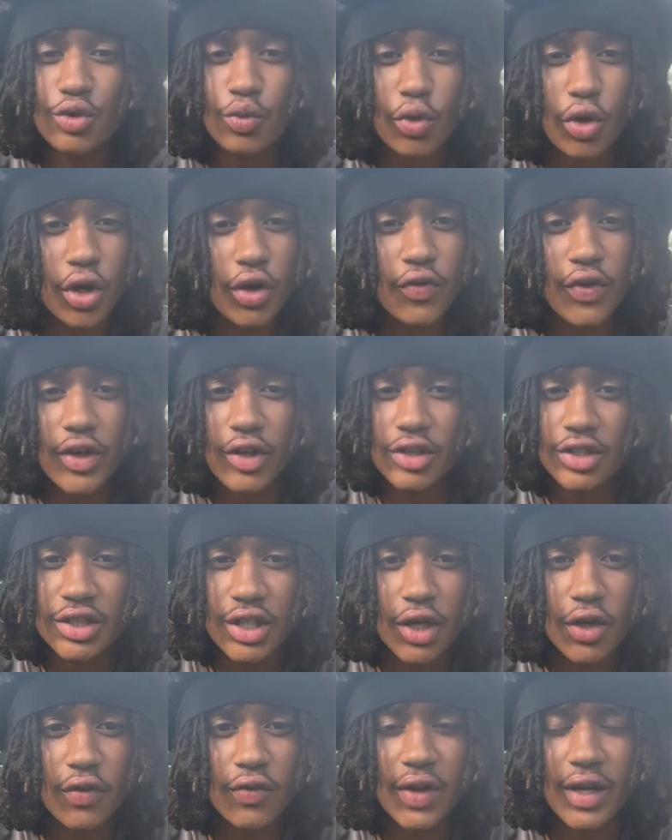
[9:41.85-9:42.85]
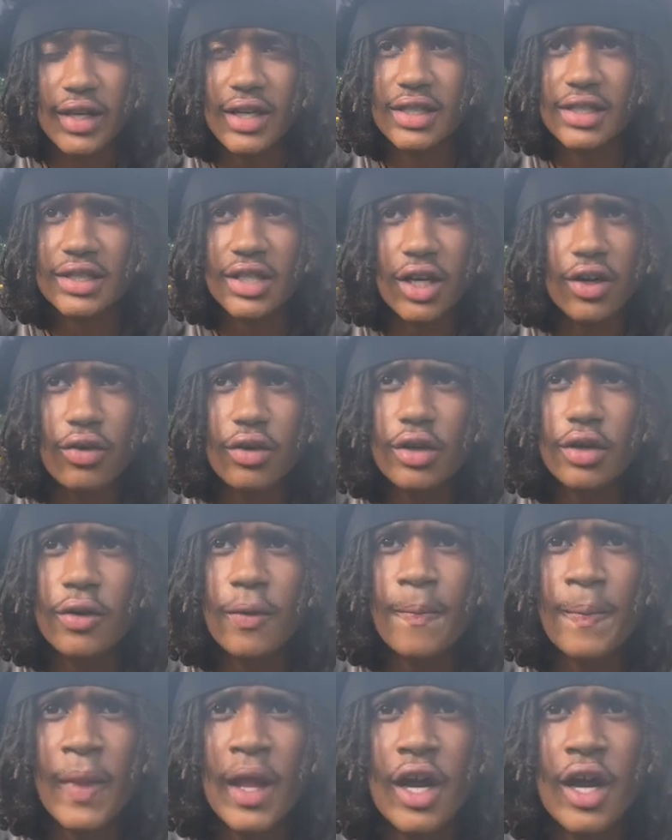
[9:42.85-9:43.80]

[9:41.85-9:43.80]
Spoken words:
work for yourself, like etc.,